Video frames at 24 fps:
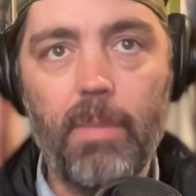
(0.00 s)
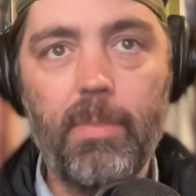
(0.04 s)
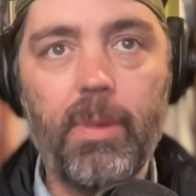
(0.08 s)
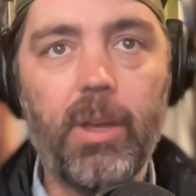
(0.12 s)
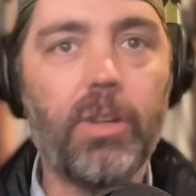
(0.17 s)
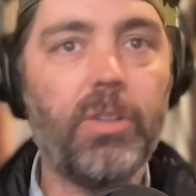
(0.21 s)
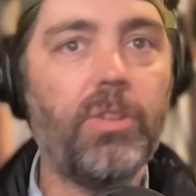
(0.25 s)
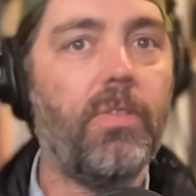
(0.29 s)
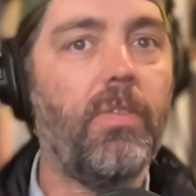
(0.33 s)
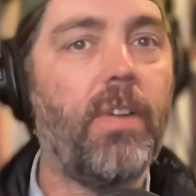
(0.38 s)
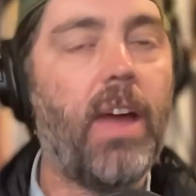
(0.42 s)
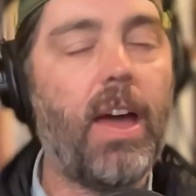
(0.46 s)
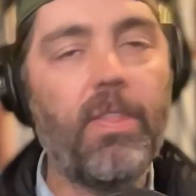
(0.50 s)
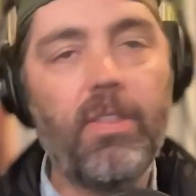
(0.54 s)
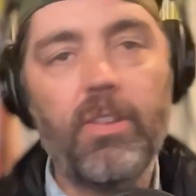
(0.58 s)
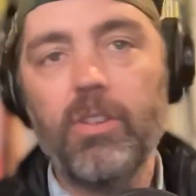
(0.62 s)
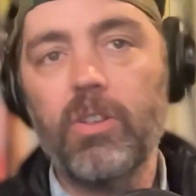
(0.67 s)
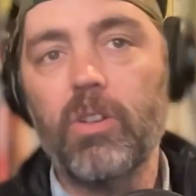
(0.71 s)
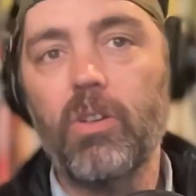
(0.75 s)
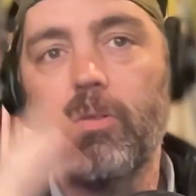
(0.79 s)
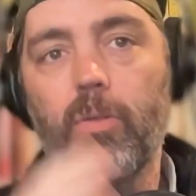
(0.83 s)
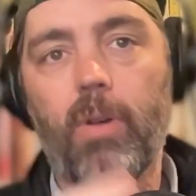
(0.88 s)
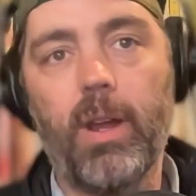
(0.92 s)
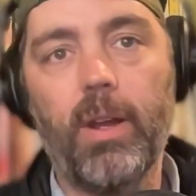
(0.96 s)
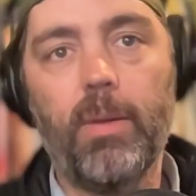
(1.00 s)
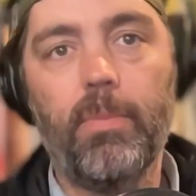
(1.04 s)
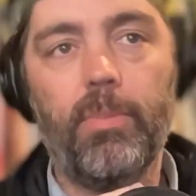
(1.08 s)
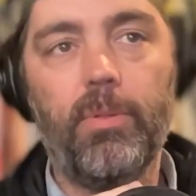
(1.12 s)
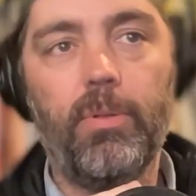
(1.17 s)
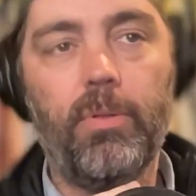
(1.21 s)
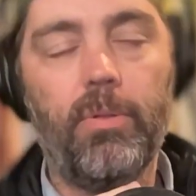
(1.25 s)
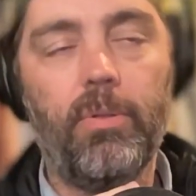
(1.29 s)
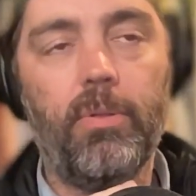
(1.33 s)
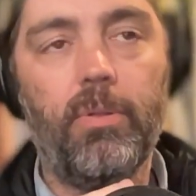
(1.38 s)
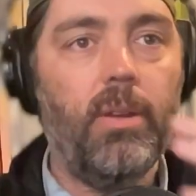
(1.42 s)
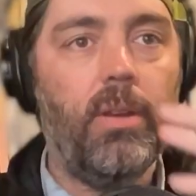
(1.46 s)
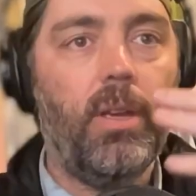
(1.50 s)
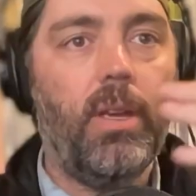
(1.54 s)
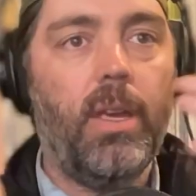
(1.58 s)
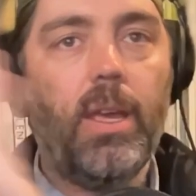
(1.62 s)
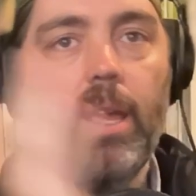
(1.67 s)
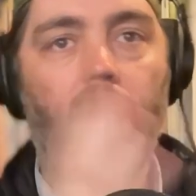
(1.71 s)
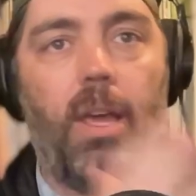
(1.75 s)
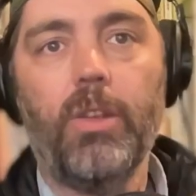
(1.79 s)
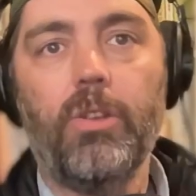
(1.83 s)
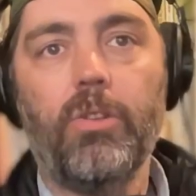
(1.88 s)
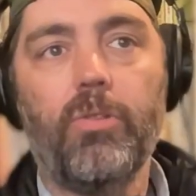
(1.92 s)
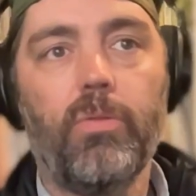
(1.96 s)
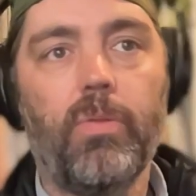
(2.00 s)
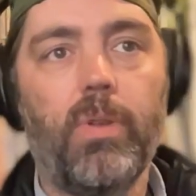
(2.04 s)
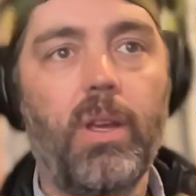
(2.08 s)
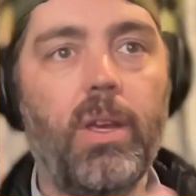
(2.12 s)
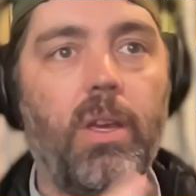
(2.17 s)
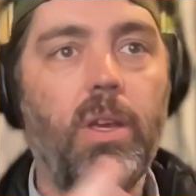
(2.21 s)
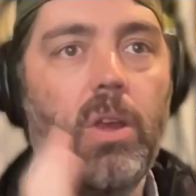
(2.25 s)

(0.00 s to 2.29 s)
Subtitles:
Because you've got this incredible history.